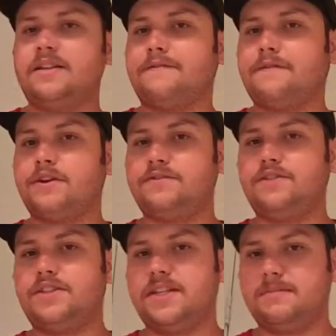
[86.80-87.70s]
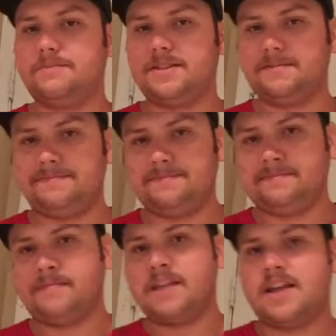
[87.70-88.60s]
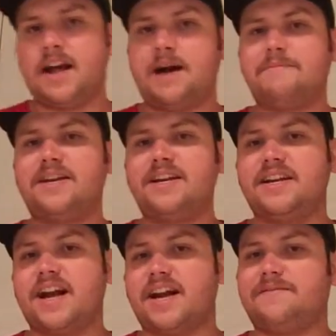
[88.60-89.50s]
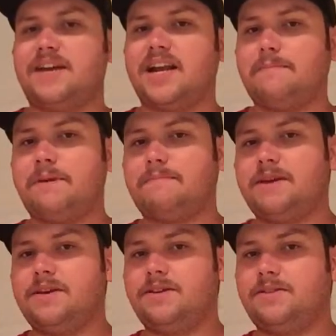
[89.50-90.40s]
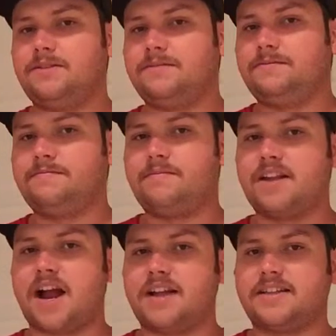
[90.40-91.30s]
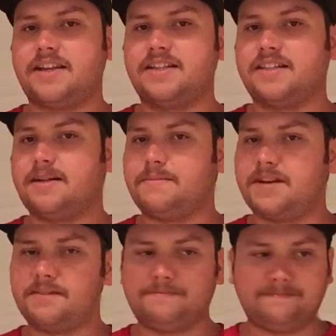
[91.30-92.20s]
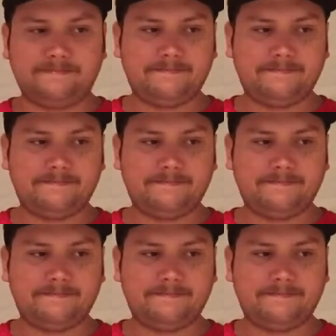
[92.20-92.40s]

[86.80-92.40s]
The first few sips, I'm getting kind of a lemon peel kind of taste coming in.